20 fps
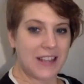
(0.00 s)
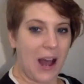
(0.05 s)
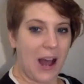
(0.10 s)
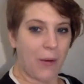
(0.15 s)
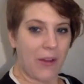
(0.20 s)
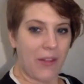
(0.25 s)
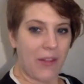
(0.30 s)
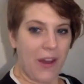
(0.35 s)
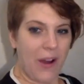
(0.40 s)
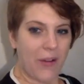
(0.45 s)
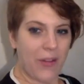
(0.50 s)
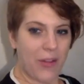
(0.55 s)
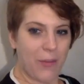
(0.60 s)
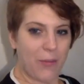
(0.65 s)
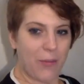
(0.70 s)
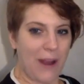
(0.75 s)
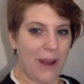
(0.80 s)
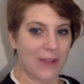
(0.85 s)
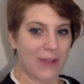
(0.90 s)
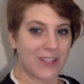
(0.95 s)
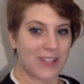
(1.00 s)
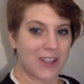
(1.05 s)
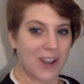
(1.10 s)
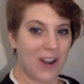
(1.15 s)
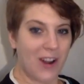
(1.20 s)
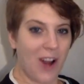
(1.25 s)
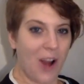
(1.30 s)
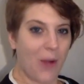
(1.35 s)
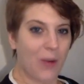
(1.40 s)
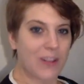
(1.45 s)
got one though. The Browns
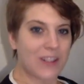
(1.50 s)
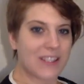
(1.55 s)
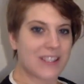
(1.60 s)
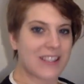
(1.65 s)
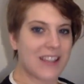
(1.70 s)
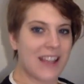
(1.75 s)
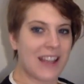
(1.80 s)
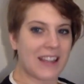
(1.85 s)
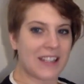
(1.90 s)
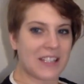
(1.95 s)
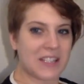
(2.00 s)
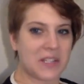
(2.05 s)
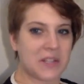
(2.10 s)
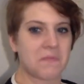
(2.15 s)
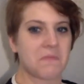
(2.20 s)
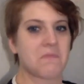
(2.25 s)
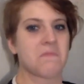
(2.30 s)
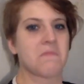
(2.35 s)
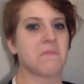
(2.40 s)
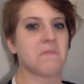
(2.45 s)
start 0-6.